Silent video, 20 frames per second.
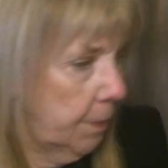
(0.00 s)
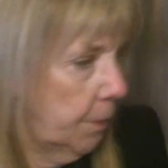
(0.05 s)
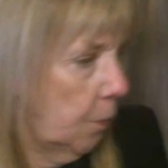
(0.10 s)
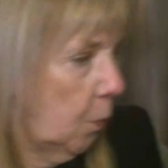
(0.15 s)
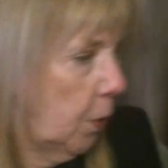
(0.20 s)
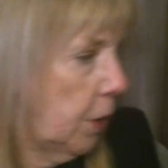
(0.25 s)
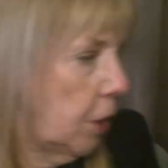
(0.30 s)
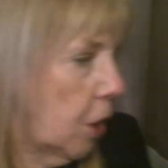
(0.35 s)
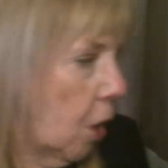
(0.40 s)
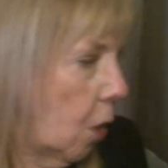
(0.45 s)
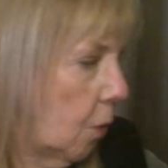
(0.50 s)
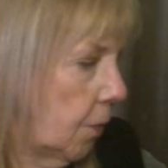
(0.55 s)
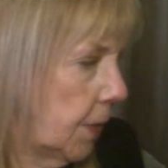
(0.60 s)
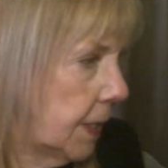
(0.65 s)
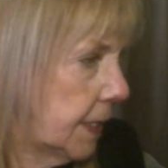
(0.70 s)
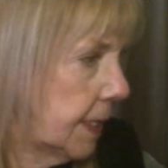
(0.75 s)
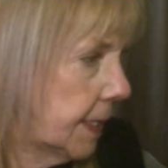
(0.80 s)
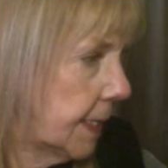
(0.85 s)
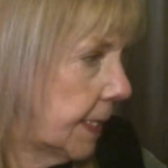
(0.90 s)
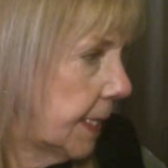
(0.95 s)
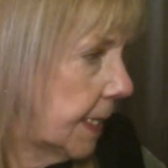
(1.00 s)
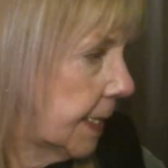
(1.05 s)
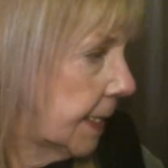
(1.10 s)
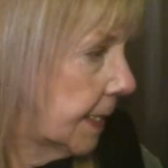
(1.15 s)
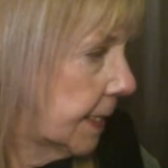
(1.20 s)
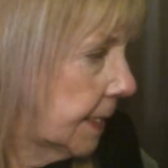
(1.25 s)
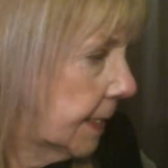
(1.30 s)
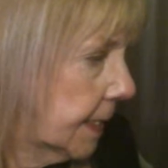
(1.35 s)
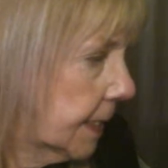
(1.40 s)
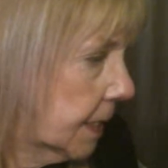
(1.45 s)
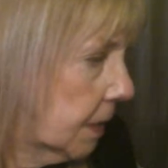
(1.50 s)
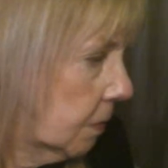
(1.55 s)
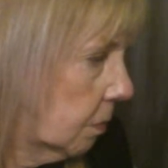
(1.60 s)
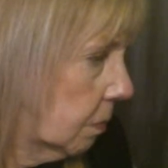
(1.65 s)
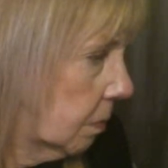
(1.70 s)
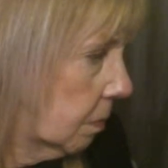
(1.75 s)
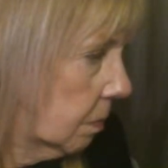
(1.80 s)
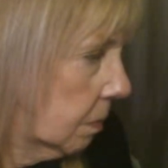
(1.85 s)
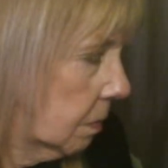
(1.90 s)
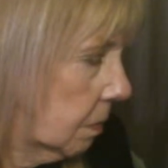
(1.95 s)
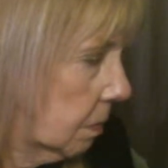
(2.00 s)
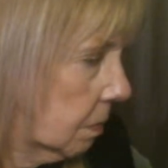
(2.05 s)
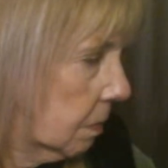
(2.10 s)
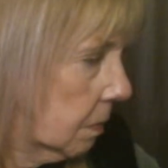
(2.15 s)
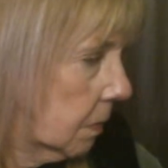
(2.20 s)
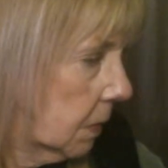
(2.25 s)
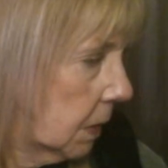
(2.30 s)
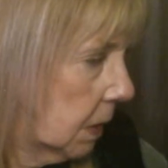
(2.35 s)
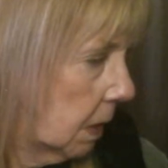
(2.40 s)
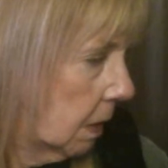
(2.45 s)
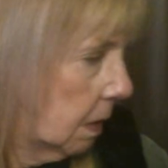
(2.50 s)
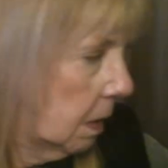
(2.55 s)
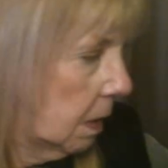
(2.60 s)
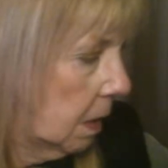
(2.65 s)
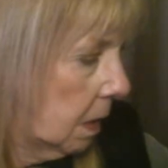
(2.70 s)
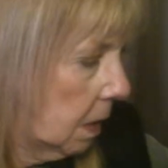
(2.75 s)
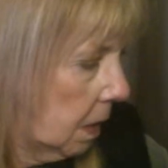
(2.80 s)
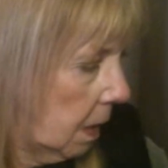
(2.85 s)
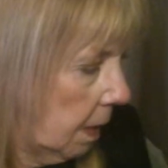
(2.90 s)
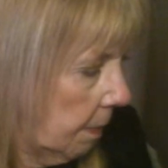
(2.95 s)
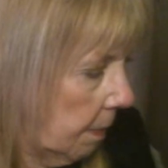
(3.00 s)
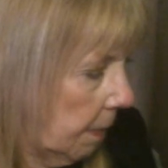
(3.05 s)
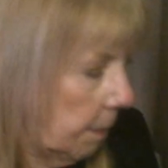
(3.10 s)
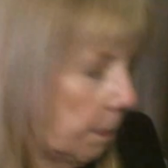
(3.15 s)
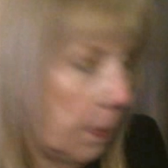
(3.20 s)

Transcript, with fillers: We know this is, I'm going to